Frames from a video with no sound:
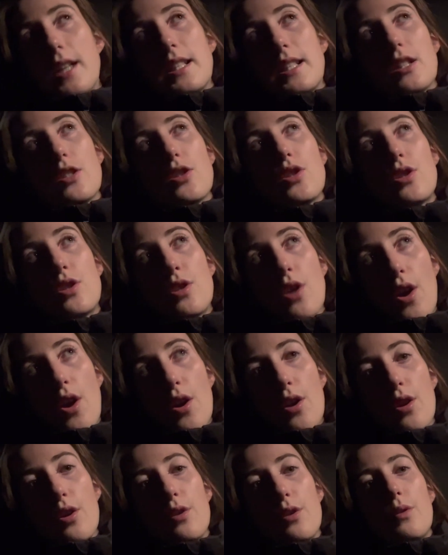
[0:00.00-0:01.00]
it
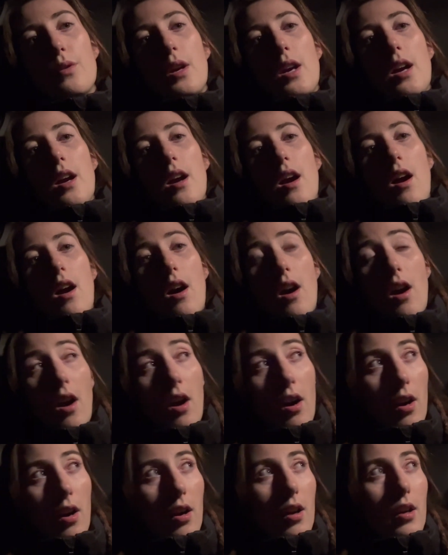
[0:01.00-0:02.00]
so
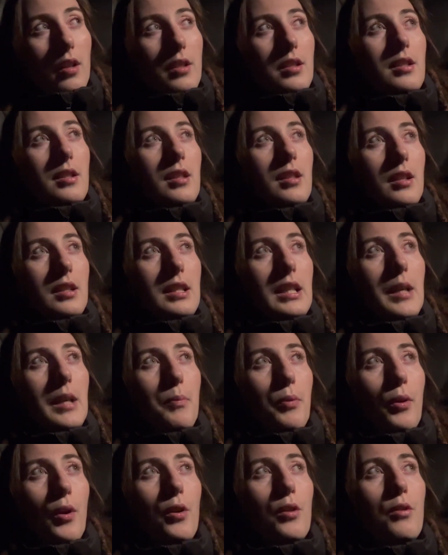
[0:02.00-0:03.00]
hard to
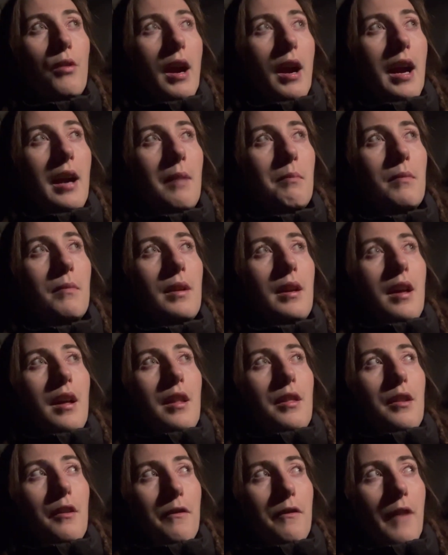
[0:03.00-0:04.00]
deprogram
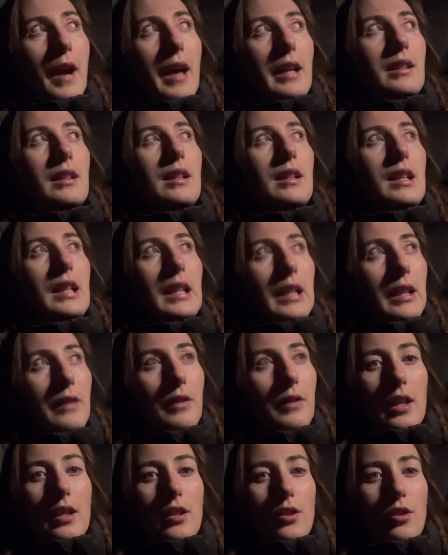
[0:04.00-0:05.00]
the fact that
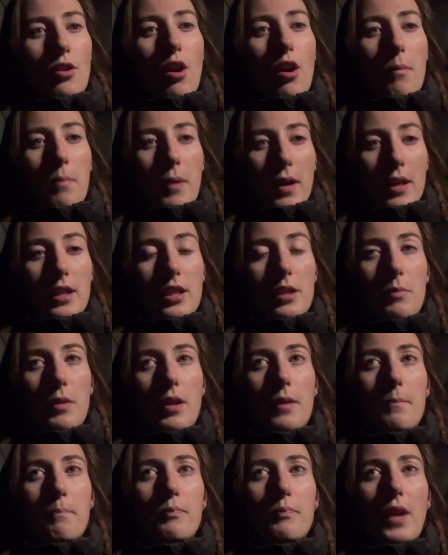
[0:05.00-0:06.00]
leaving is not a
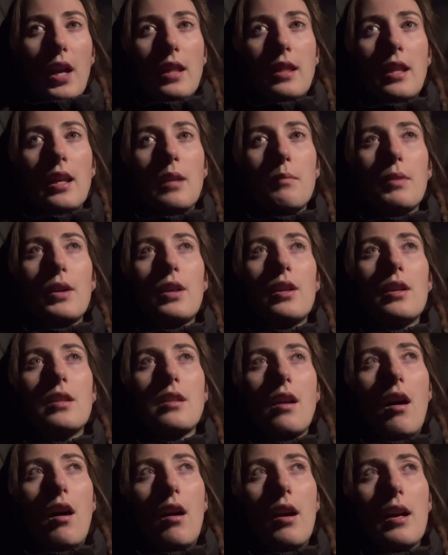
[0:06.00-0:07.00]
punishment. I think because
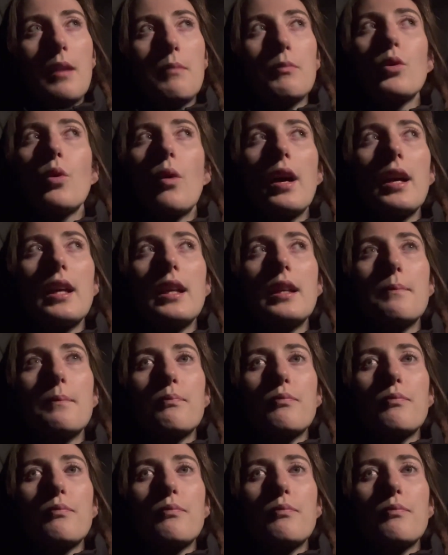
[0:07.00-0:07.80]
I'm quite